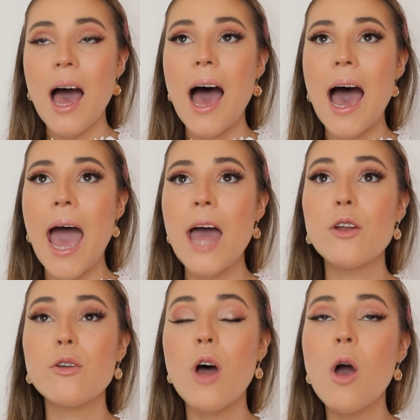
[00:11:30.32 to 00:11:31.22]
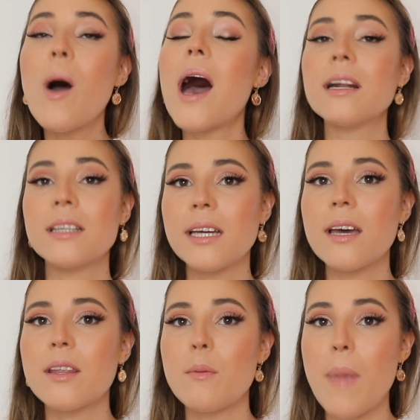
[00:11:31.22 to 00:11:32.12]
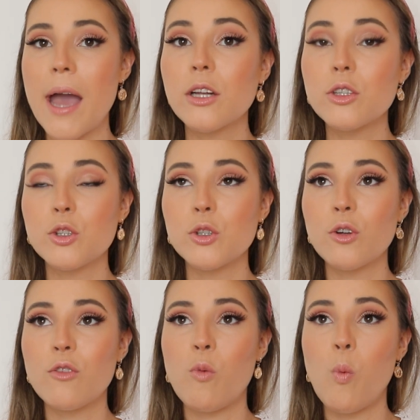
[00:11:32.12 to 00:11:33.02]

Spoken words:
I had no idea the magnitude of